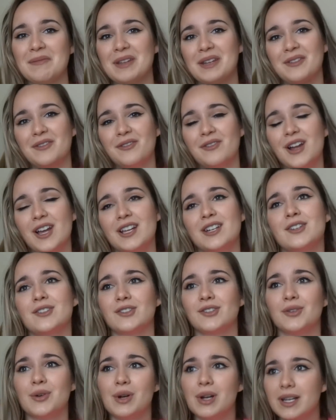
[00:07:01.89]
in a rush or
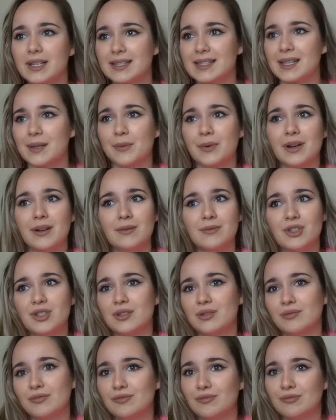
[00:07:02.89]
going somewhere and just
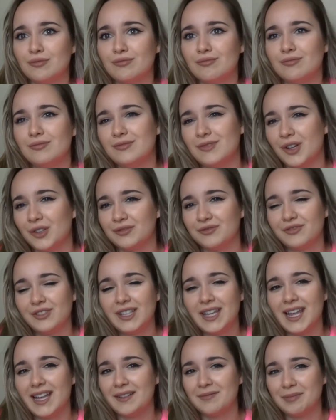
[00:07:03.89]
don't
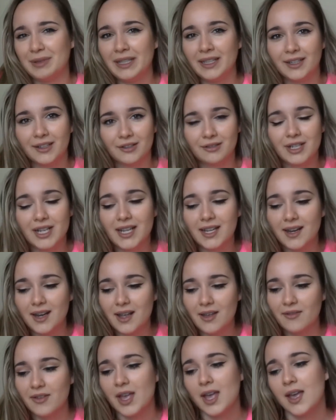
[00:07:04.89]
feel like being
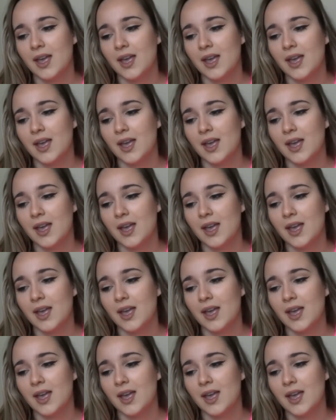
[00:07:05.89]
creative.